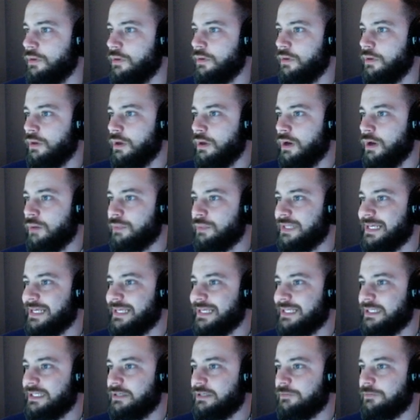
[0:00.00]
I'm
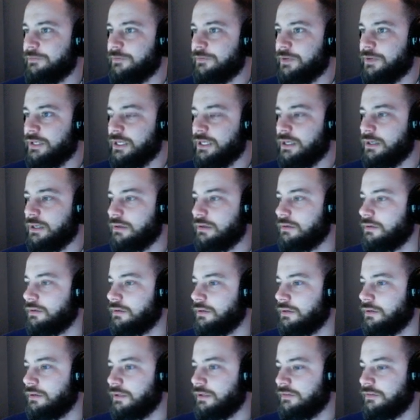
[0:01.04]
likely to forget
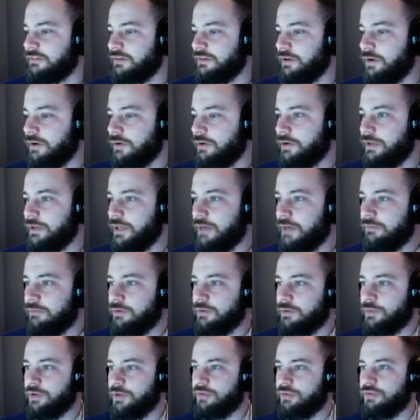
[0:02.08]
unless I already have it on
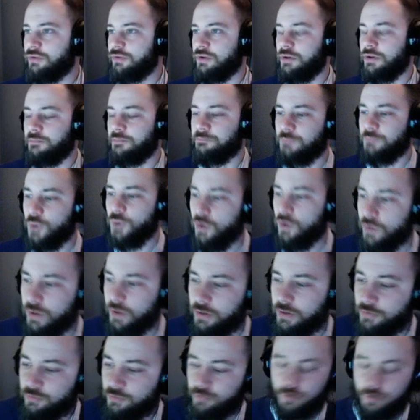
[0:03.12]
my screen. Okay,
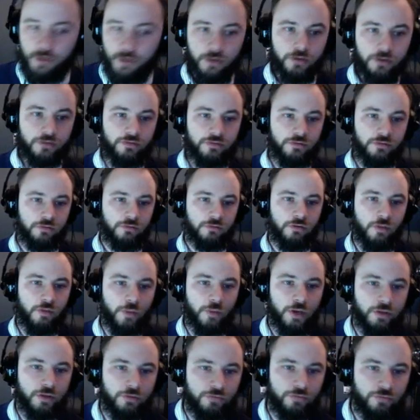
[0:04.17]
so there it's it's on my
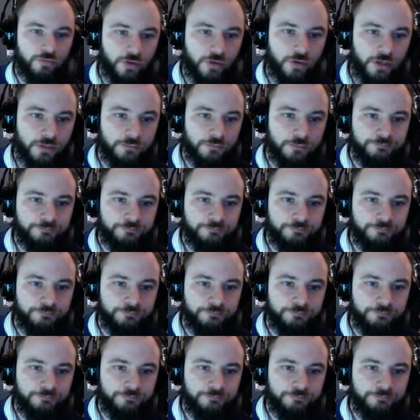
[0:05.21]
other screen,